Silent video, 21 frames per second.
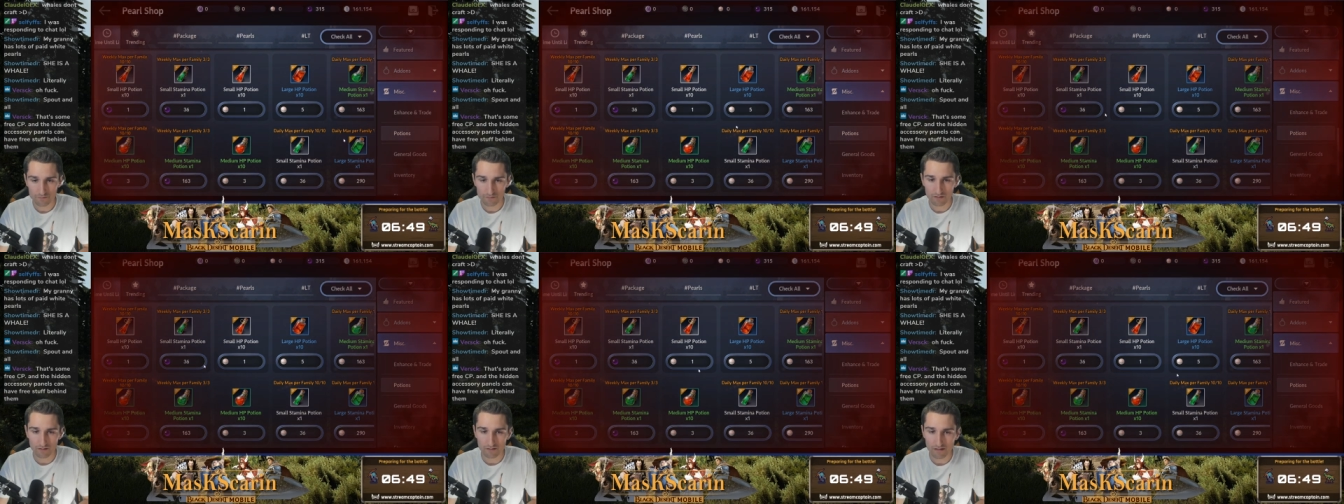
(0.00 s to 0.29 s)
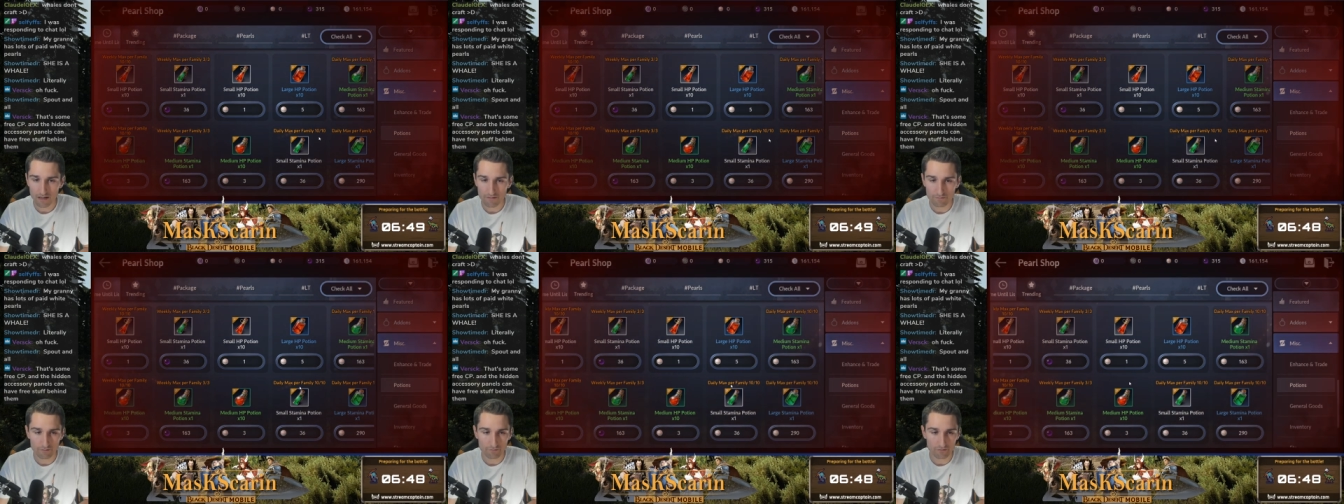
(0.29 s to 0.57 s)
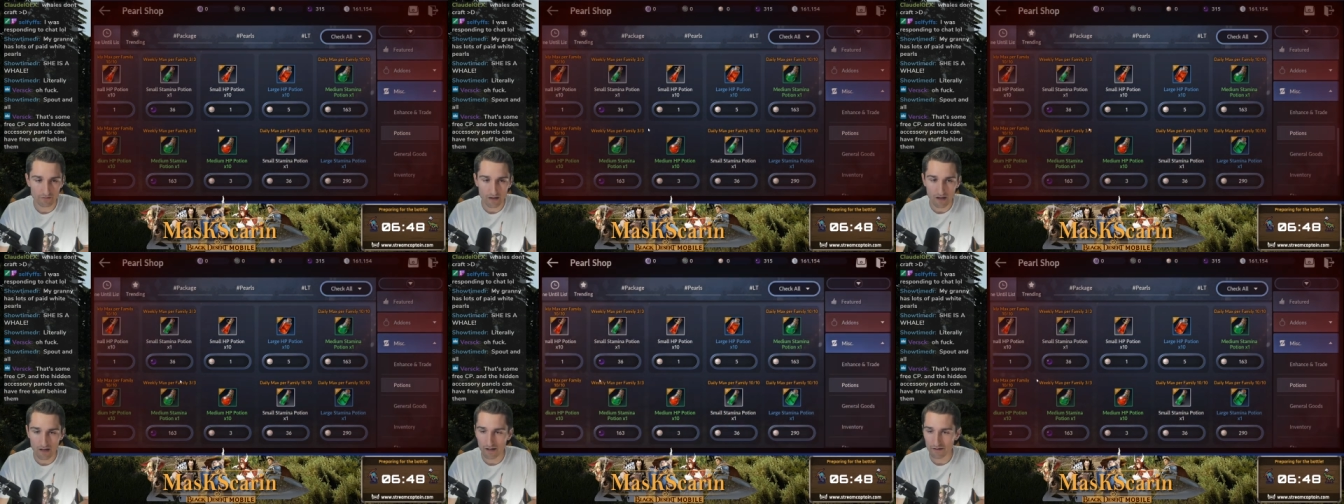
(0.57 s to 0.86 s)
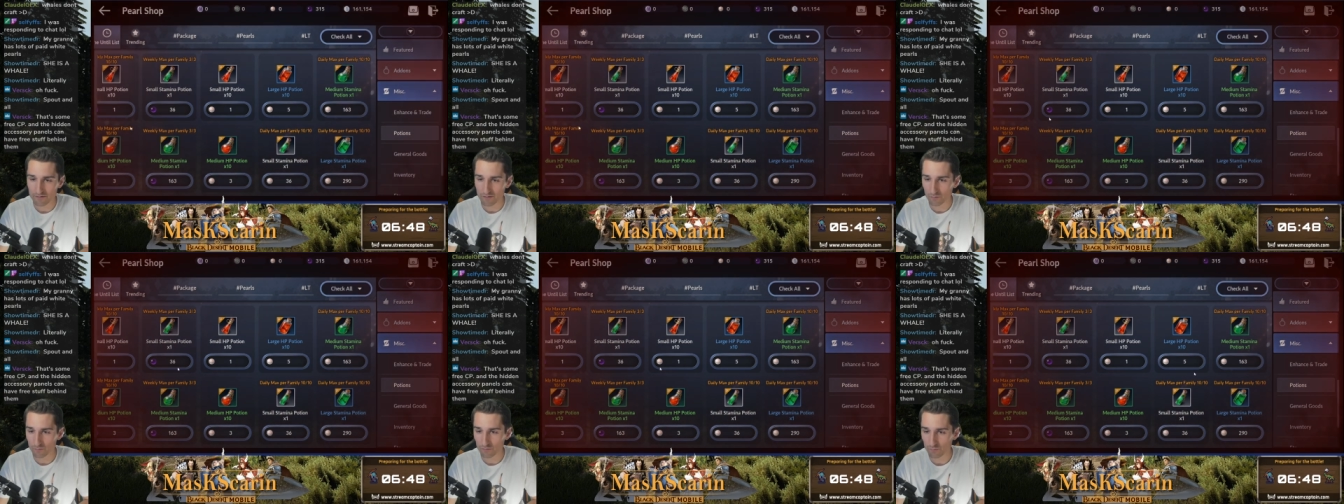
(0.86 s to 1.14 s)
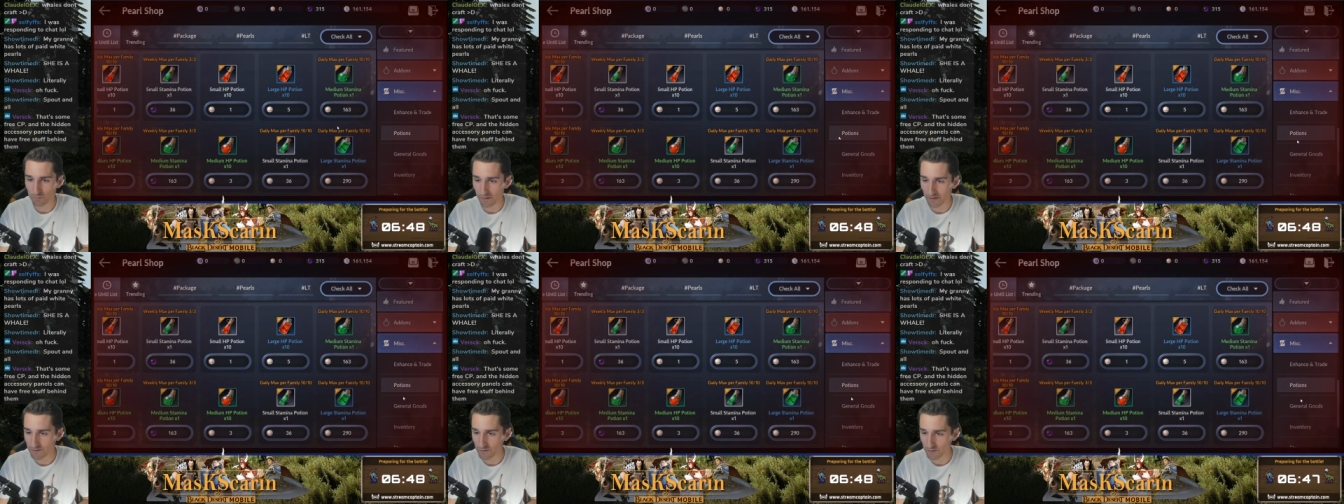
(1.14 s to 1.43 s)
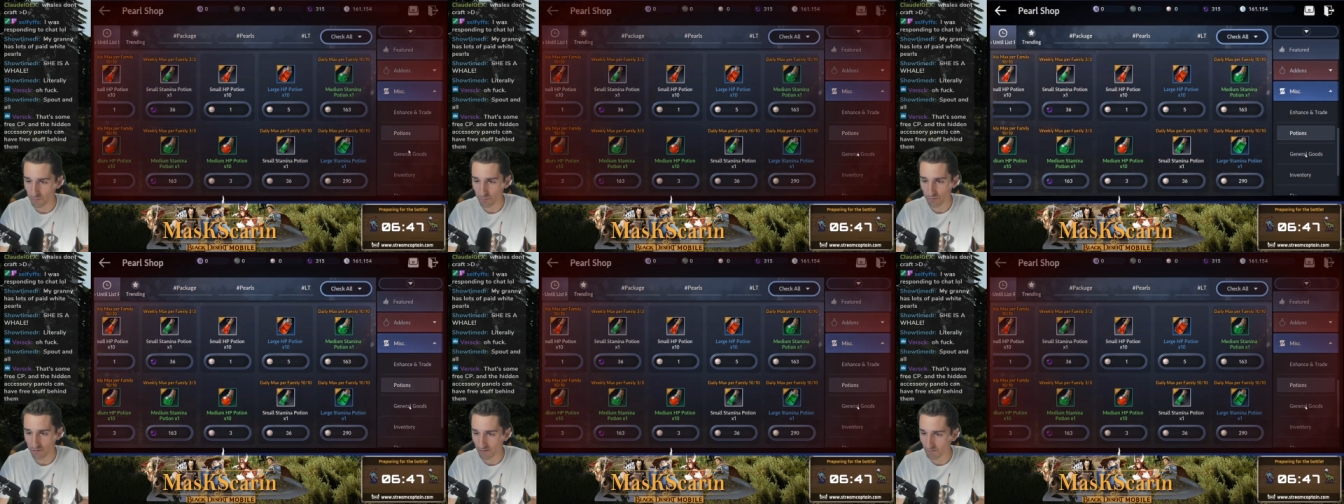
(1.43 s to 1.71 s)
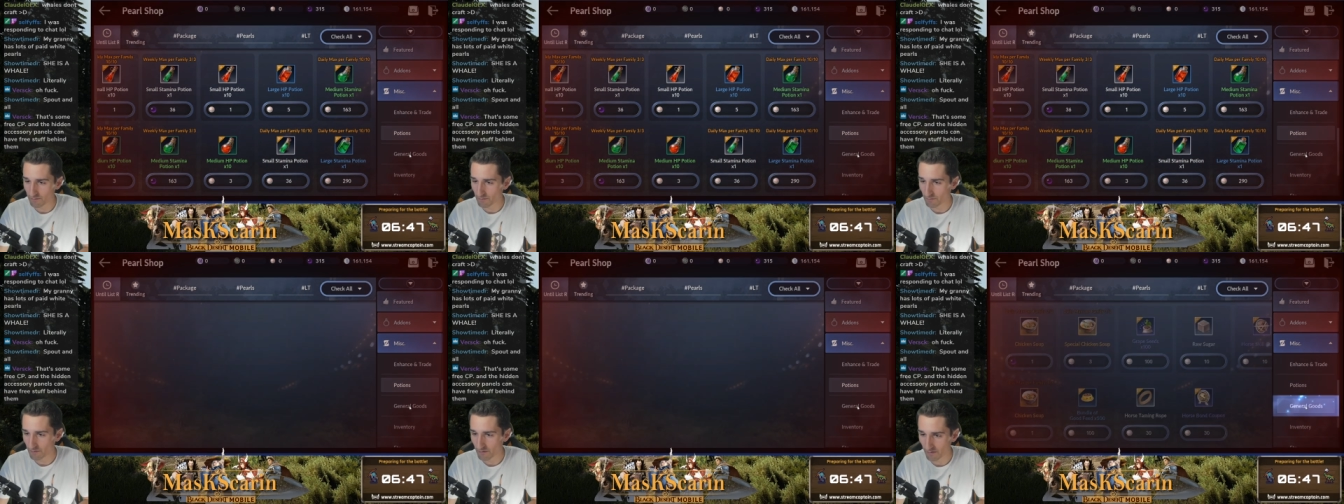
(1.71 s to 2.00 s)
For the love of God, don't spend your
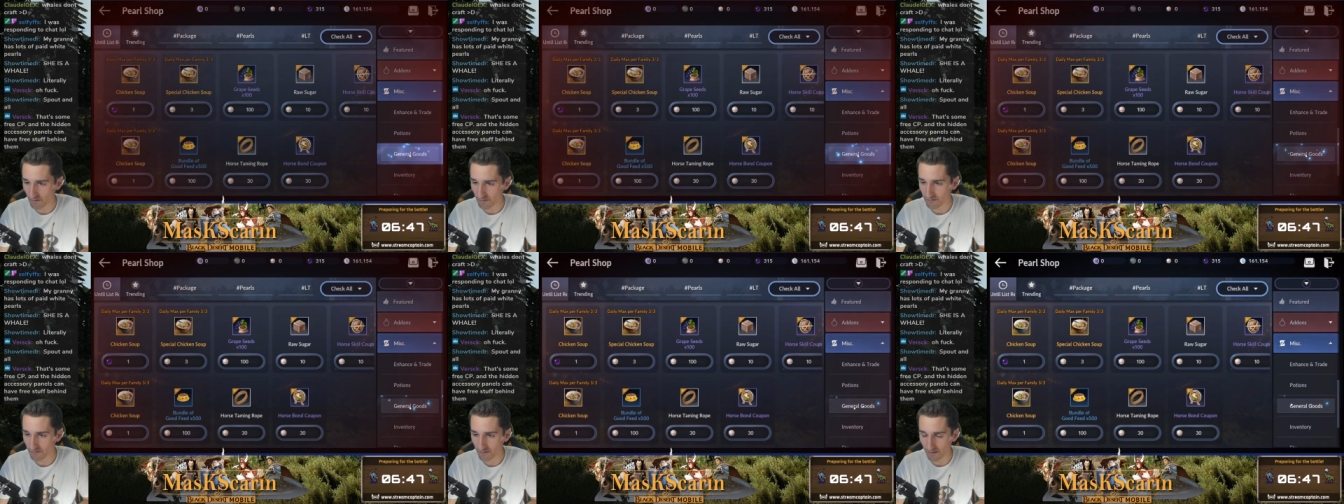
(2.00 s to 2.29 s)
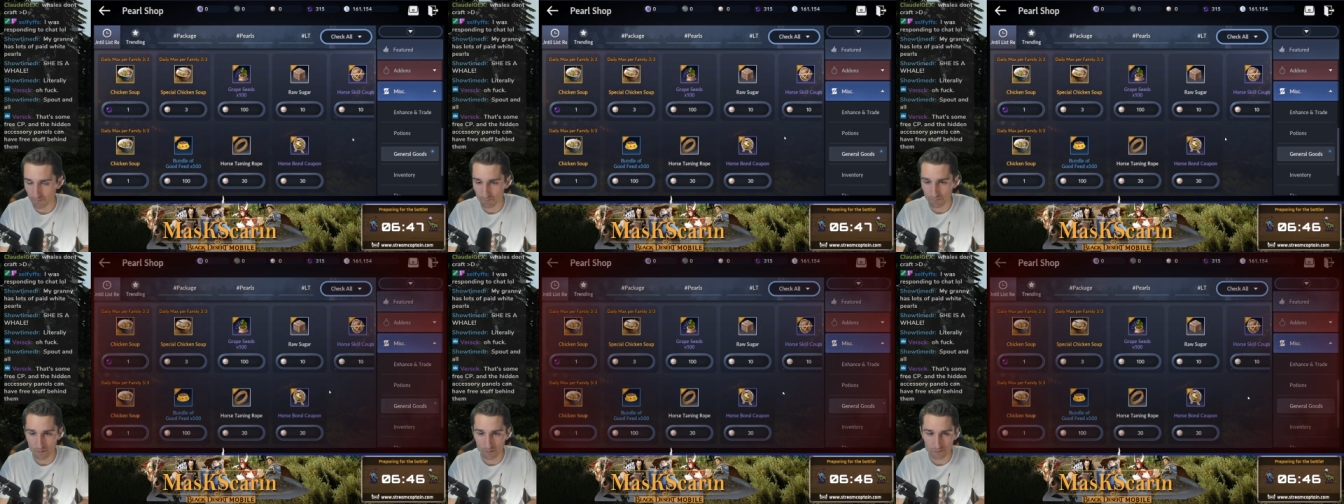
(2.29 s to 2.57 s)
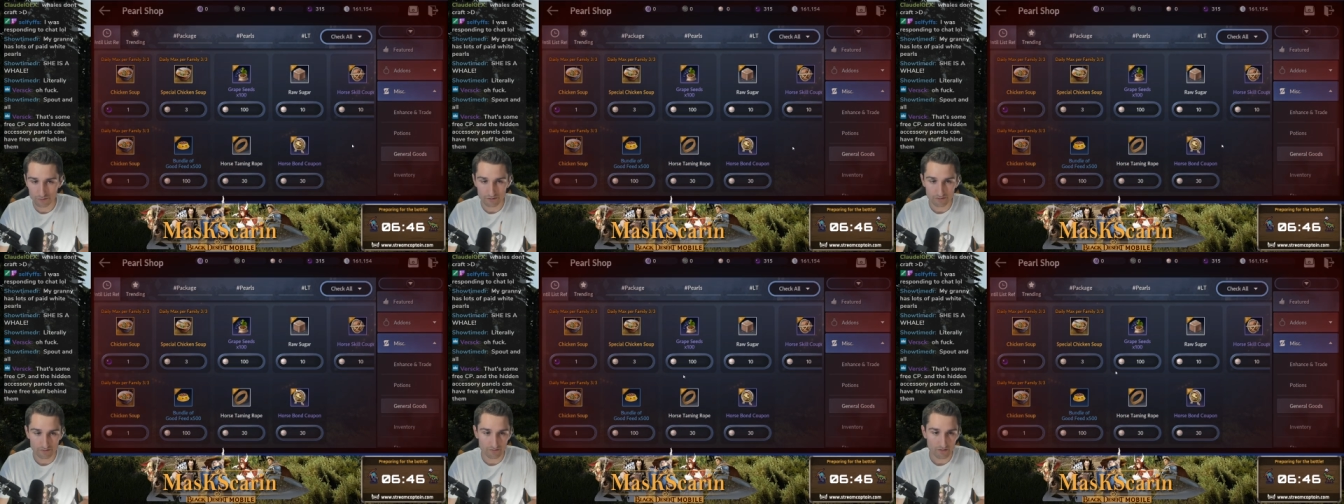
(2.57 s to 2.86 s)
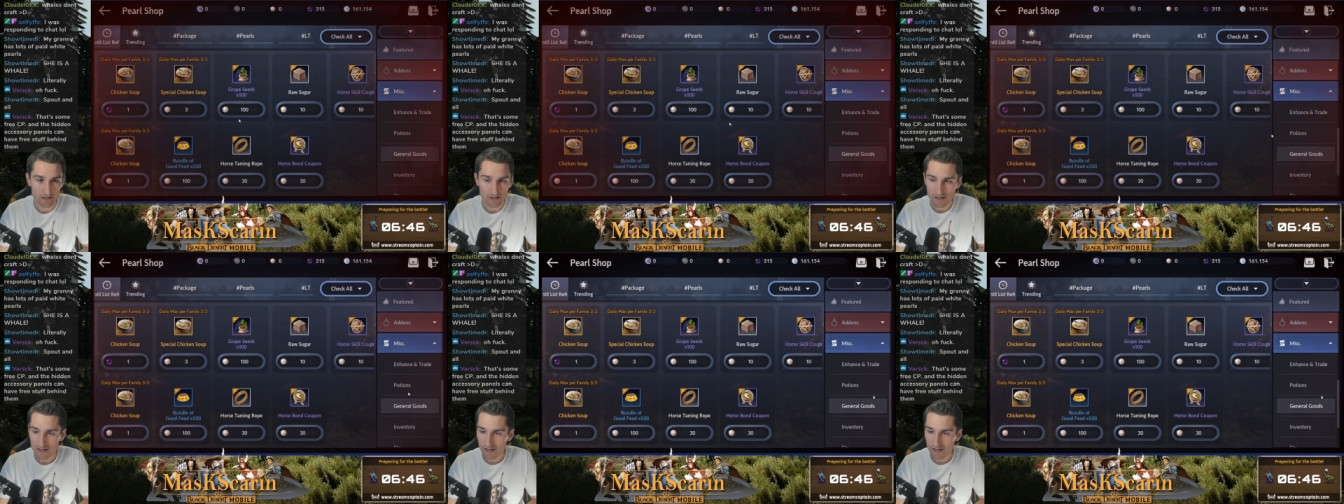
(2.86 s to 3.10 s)
premium currency on potions.